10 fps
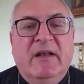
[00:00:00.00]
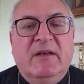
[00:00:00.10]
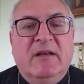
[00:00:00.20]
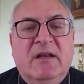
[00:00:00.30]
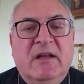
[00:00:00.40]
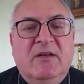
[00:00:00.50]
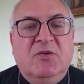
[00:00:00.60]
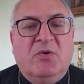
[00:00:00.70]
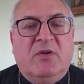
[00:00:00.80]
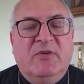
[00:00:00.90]
in,
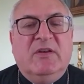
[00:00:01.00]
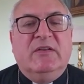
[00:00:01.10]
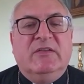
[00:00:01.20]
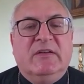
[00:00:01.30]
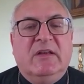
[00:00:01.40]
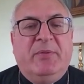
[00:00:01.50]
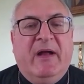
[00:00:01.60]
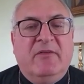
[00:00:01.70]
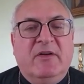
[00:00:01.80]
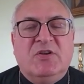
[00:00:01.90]
in your communities and in the
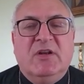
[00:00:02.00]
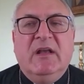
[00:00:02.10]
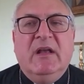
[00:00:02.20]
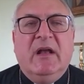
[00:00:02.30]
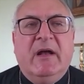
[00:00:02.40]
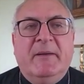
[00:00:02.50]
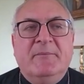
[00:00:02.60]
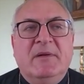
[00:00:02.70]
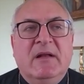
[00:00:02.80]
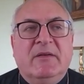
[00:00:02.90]
parish.
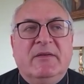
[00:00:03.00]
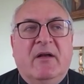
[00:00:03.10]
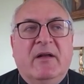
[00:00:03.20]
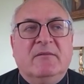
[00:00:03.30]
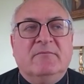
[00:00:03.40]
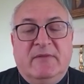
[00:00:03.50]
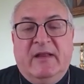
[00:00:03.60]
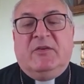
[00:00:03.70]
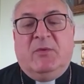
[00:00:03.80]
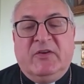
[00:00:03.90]
Um, now,
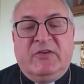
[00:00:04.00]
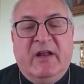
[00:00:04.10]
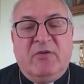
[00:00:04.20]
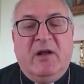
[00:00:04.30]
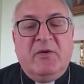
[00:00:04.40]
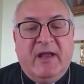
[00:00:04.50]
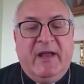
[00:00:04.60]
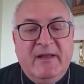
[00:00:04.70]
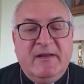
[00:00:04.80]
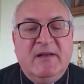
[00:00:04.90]
as Chris would say, well,
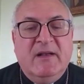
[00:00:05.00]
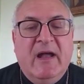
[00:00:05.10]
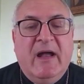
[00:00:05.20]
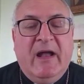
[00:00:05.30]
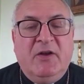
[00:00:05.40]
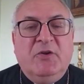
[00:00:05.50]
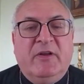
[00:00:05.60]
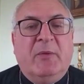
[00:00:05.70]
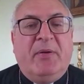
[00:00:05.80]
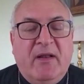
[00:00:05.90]
okay, how are you
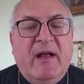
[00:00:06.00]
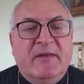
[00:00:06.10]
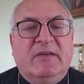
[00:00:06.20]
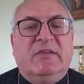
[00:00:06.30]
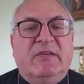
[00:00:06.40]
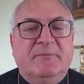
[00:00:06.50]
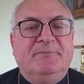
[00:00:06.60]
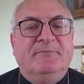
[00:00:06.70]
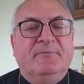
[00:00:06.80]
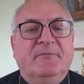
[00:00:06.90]
going to apply this
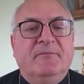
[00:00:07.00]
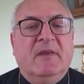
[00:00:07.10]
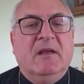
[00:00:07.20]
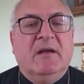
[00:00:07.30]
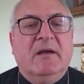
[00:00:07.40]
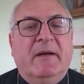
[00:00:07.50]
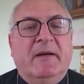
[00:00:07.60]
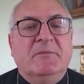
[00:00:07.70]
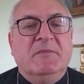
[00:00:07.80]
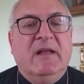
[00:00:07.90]

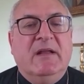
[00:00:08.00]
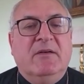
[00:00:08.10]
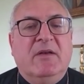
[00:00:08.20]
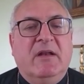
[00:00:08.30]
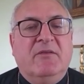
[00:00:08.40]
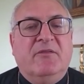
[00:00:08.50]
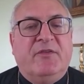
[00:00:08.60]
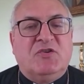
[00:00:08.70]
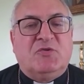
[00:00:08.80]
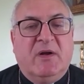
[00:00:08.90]
um, in,
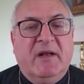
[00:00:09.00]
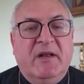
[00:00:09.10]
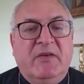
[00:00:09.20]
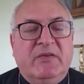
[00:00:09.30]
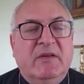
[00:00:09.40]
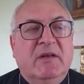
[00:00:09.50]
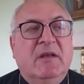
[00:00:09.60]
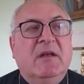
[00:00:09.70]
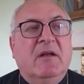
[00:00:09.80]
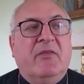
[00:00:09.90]
in fresh ways